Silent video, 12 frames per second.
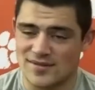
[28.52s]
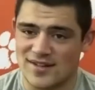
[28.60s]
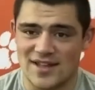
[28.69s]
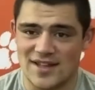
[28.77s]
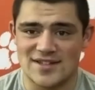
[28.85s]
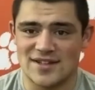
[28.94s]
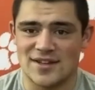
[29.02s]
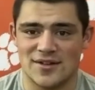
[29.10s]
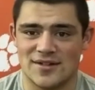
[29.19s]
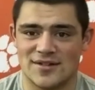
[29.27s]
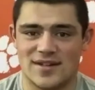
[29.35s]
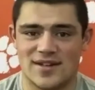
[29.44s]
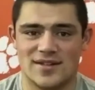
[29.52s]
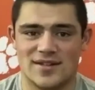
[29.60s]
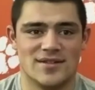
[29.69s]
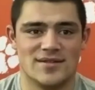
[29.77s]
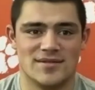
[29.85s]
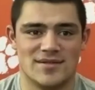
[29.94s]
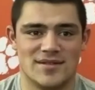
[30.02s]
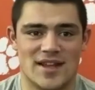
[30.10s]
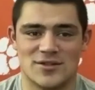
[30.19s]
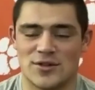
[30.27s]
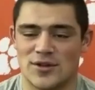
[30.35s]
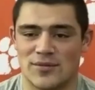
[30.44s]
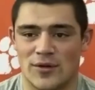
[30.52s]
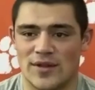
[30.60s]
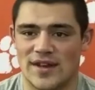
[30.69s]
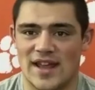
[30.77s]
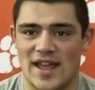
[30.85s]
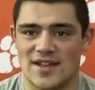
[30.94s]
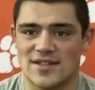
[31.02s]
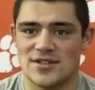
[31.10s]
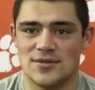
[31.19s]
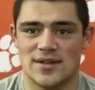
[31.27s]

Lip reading: gets in there and takes on the role that he has to,